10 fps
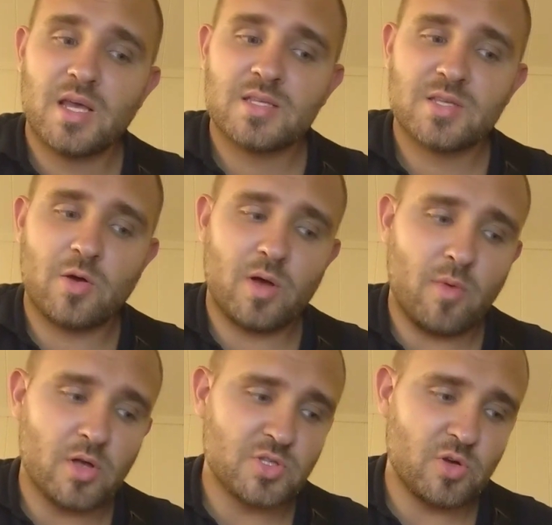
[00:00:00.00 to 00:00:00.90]
So
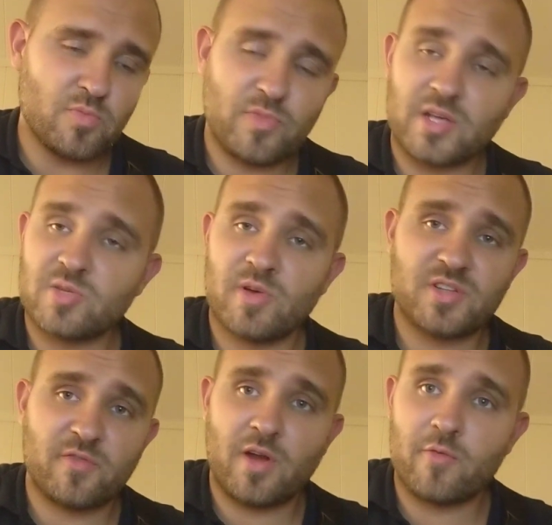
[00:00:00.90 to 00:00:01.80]
um, also, thanks so
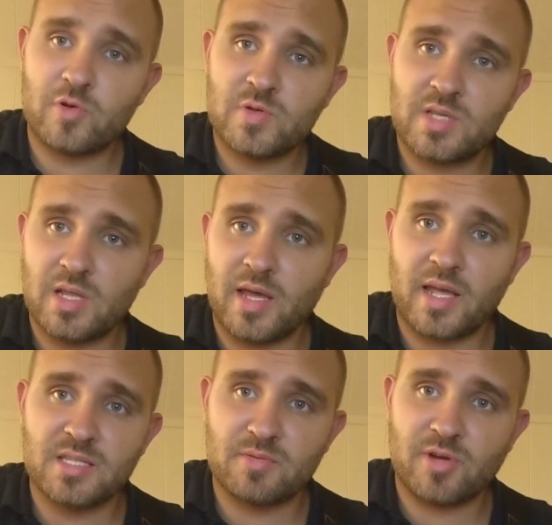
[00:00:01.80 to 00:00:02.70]
much for everyone who's hit
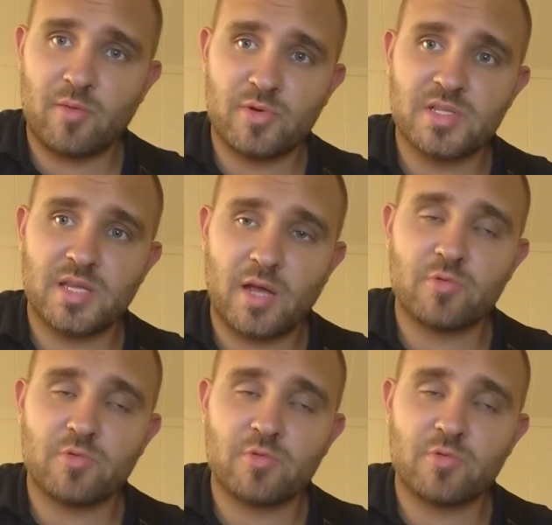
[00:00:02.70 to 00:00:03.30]
like and subscribe recently.